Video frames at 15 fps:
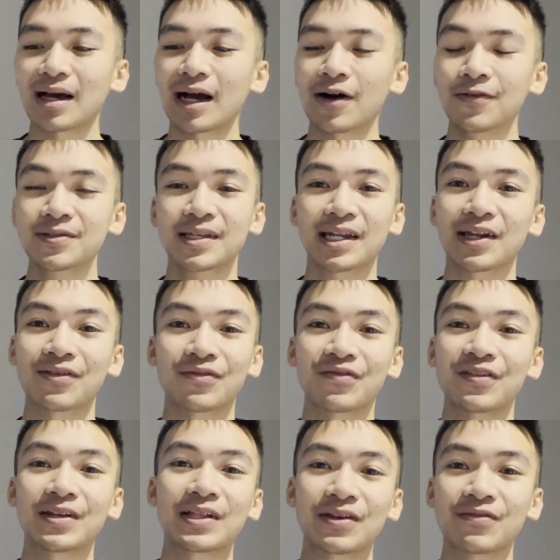I was getting
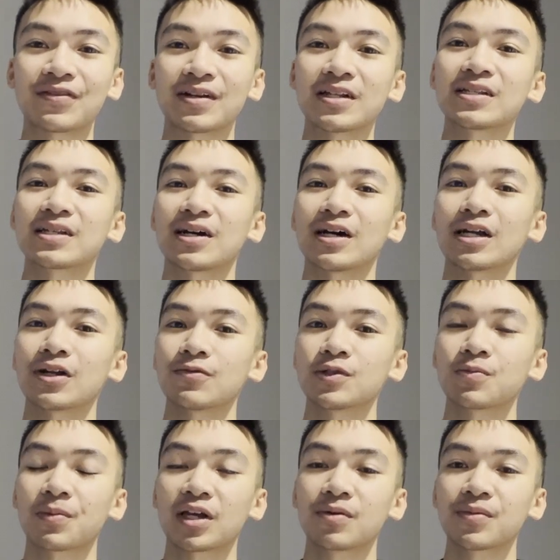really, really tired. I was
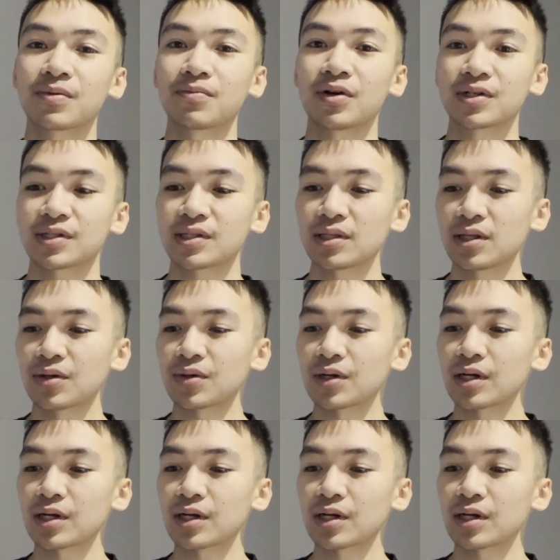becoming much slower.